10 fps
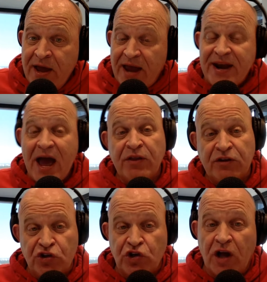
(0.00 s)
And now
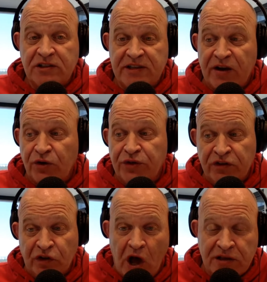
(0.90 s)
that Deshaun settled
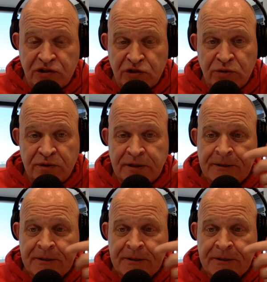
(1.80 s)
this lawsuit,